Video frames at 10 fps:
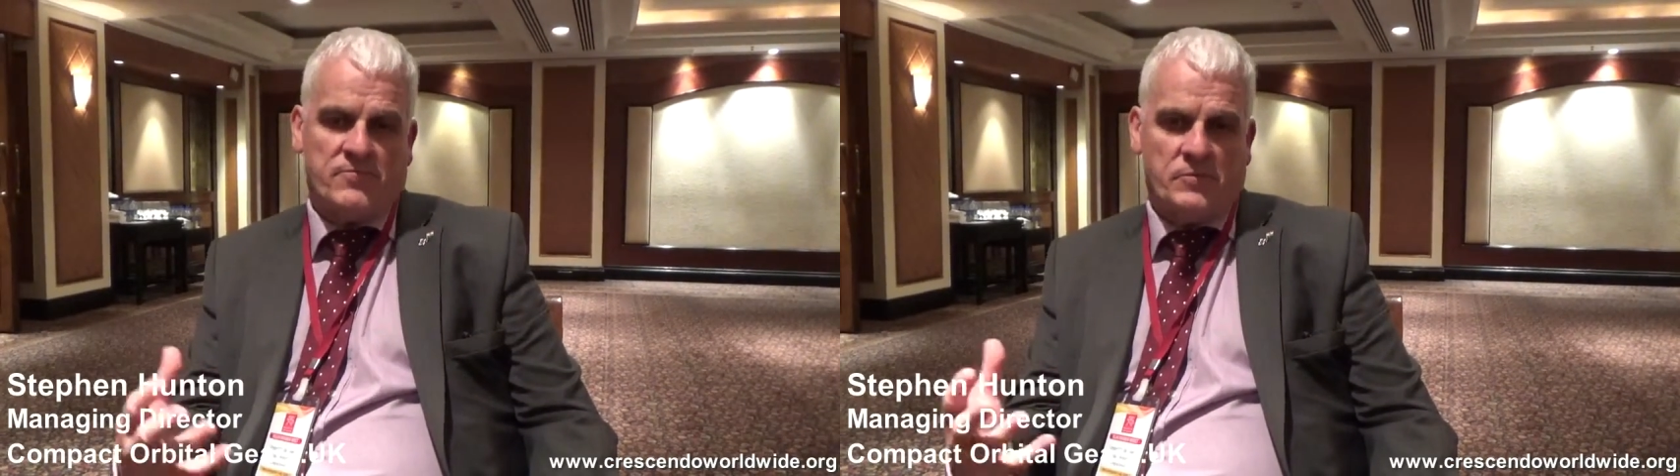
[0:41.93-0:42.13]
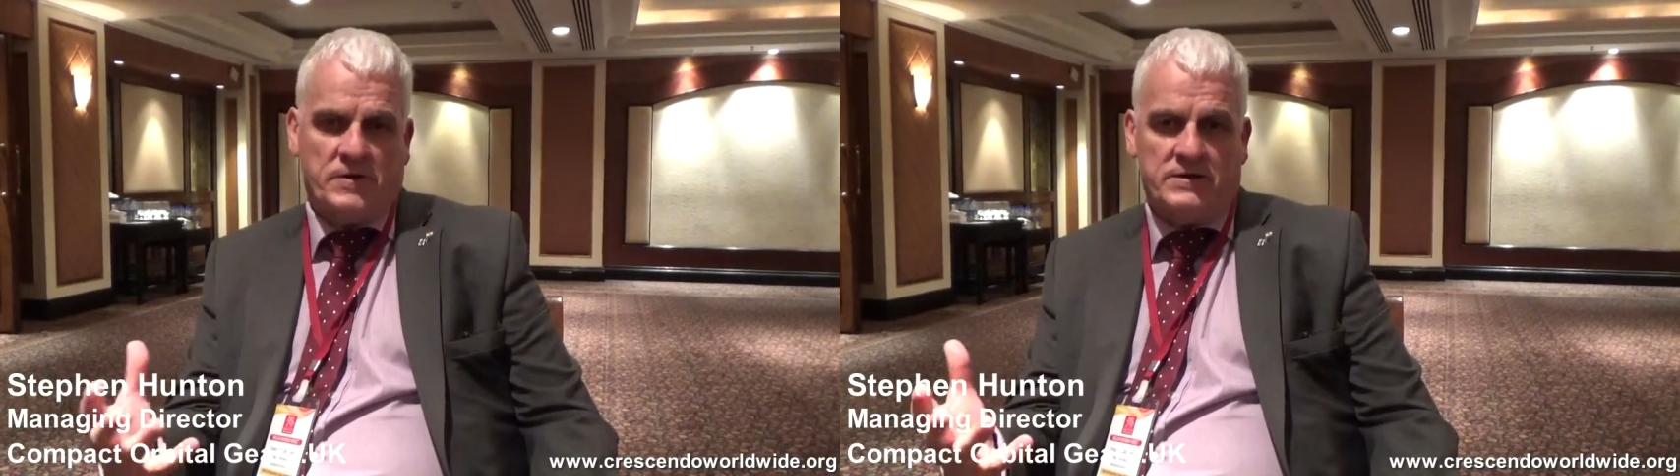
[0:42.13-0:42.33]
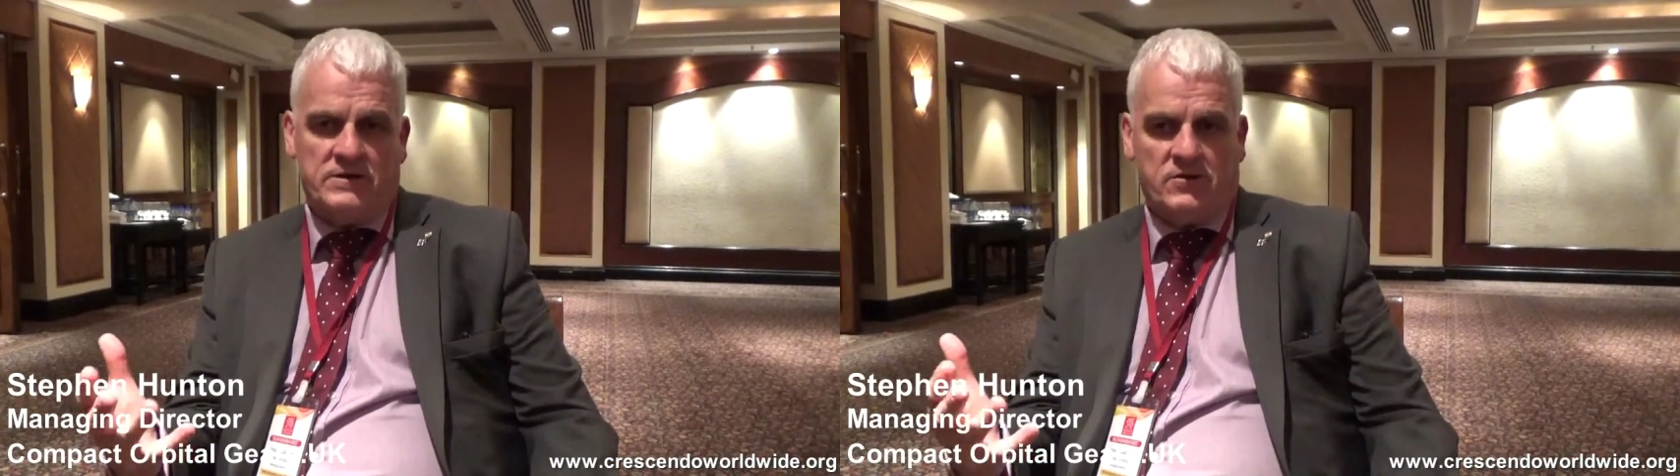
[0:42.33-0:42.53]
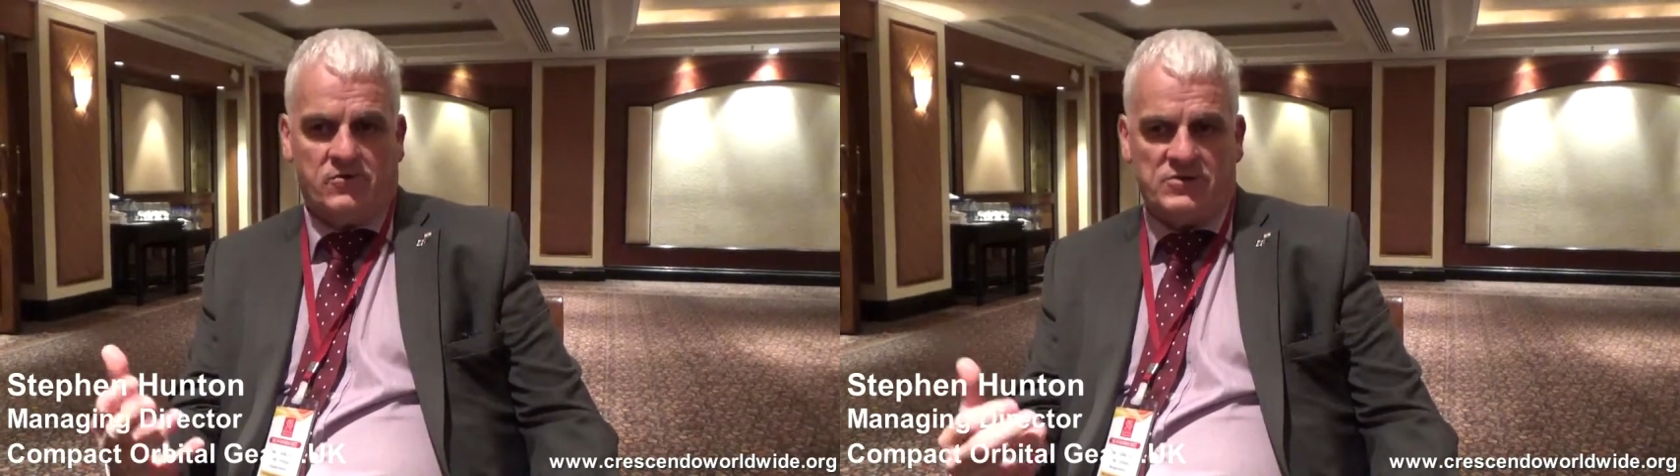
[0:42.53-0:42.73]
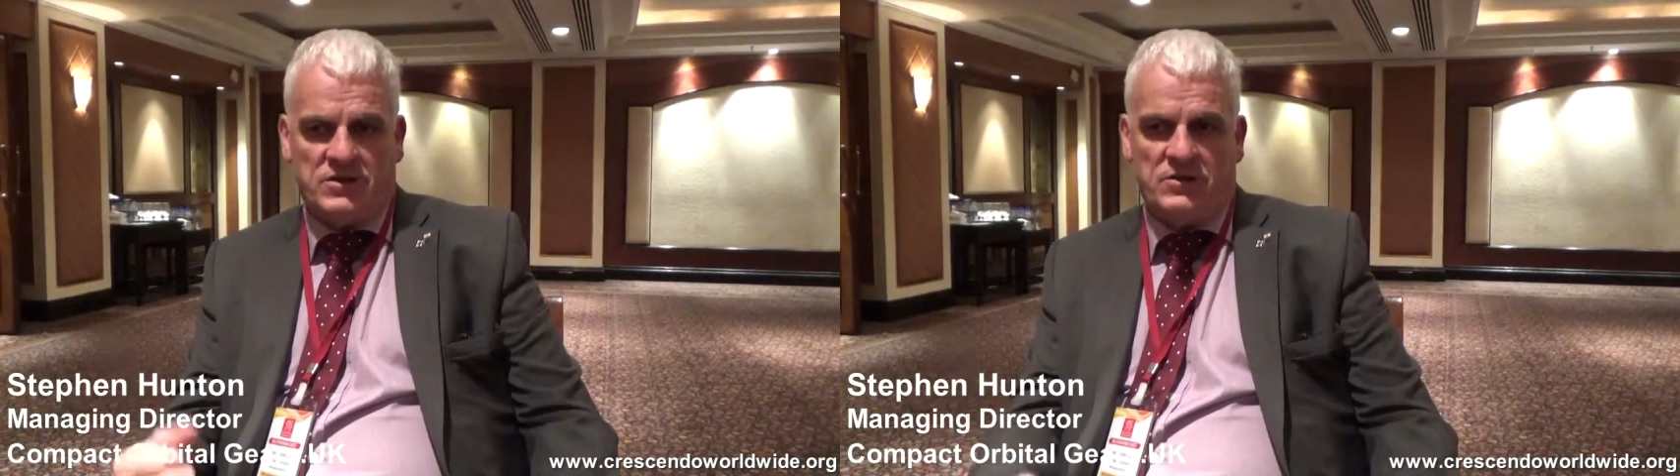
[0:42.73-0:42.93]
From a
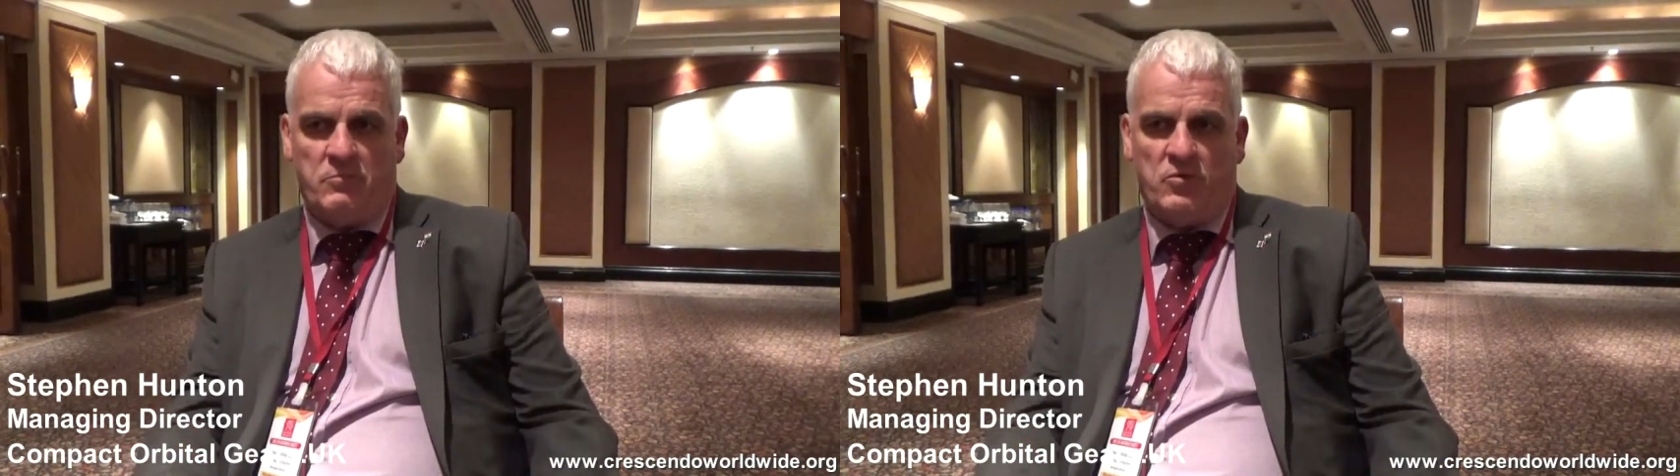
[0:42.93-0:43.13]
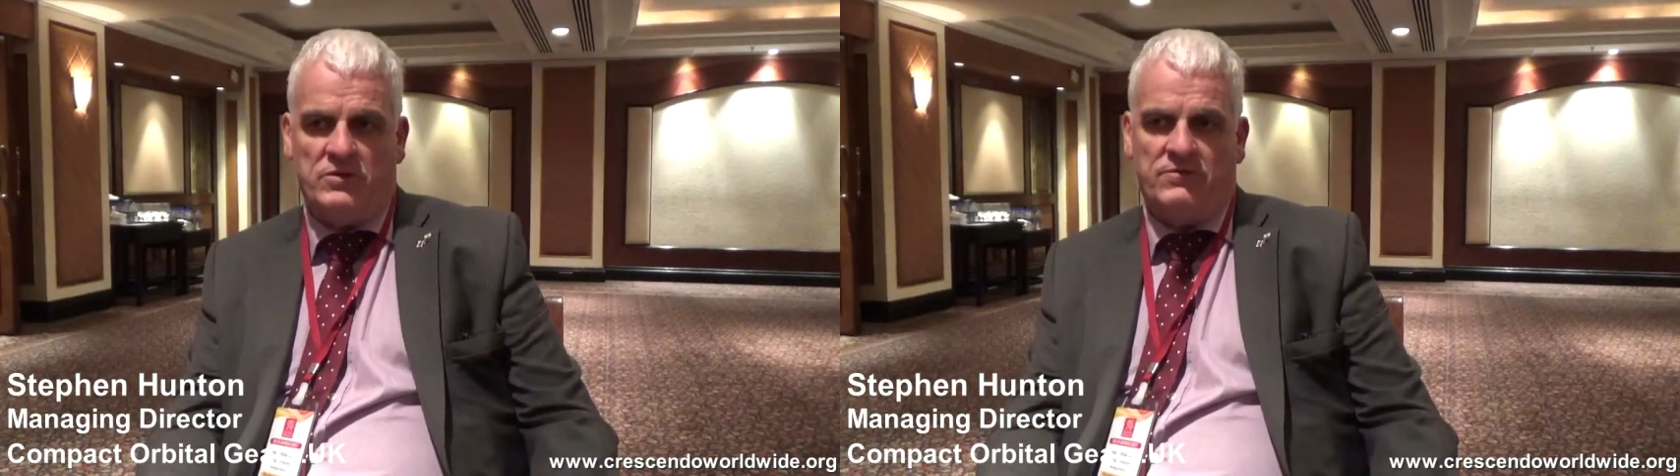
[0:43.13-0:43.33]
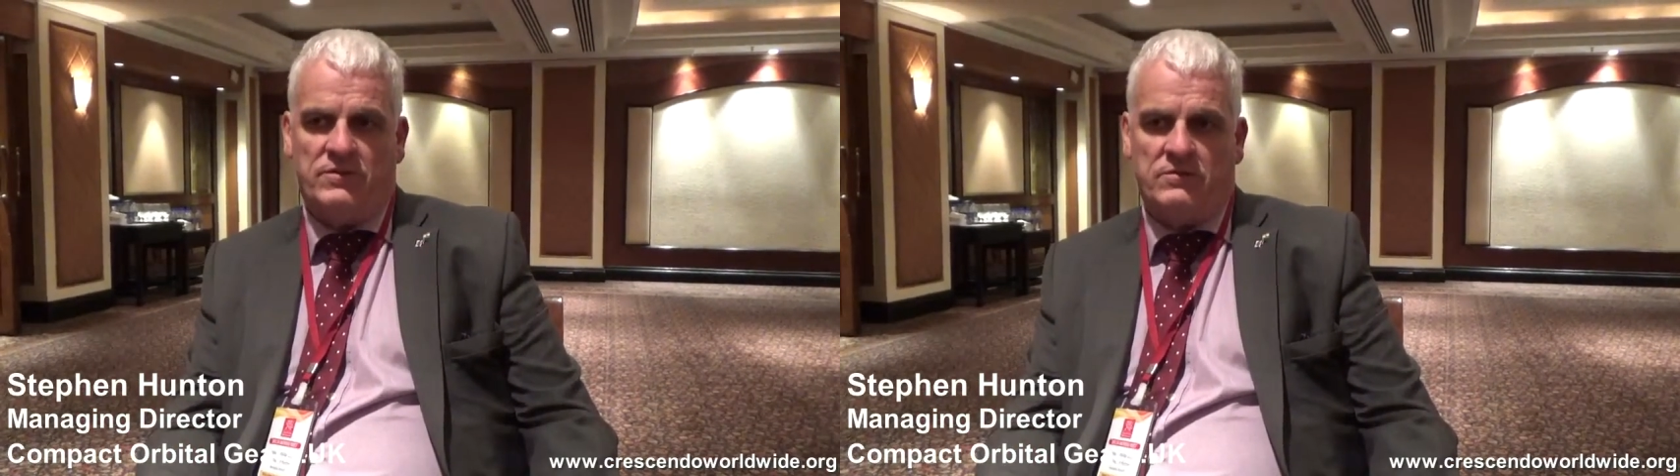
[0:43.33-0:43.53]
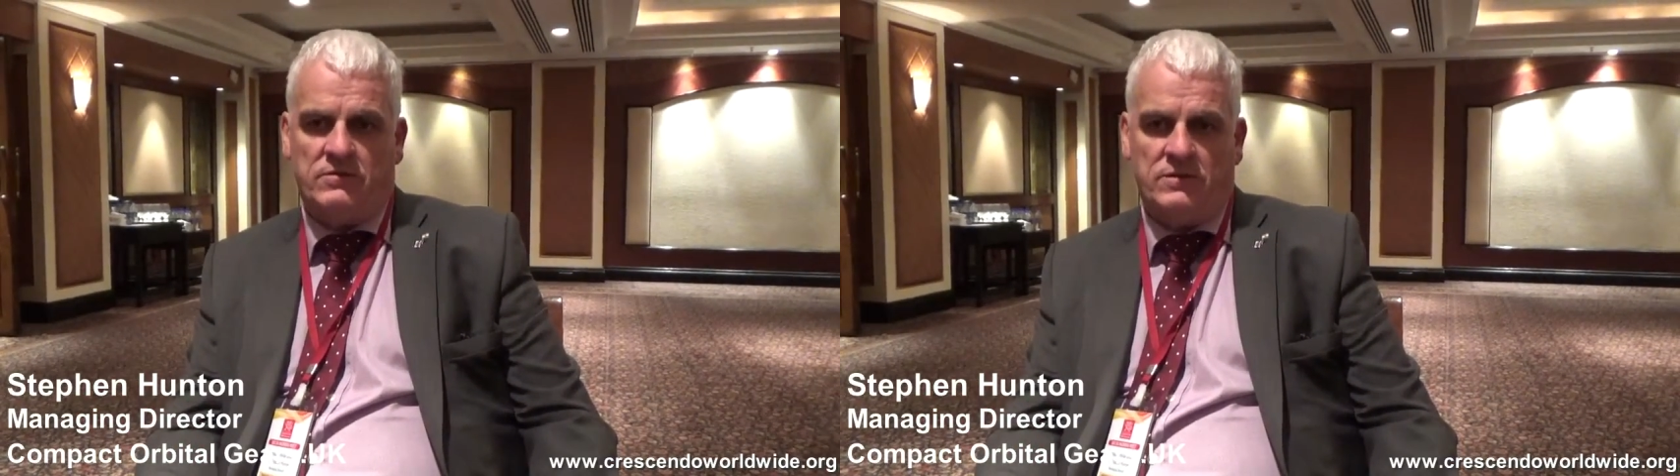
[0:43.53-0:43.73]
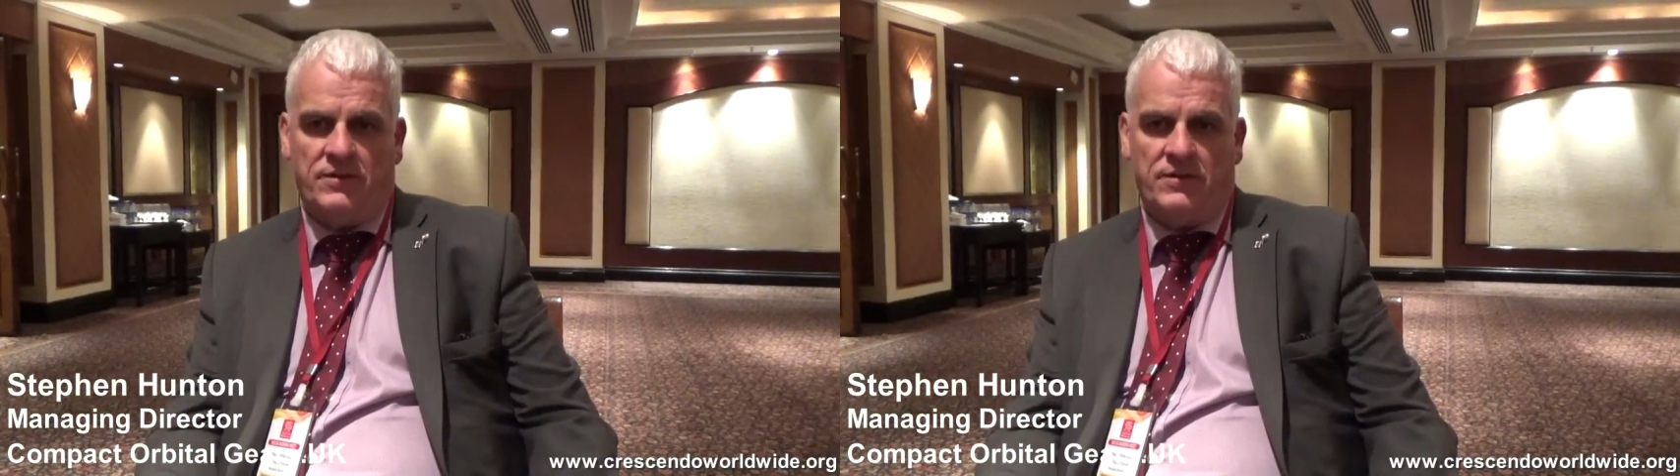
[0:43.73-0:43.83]
Crescendo point of view,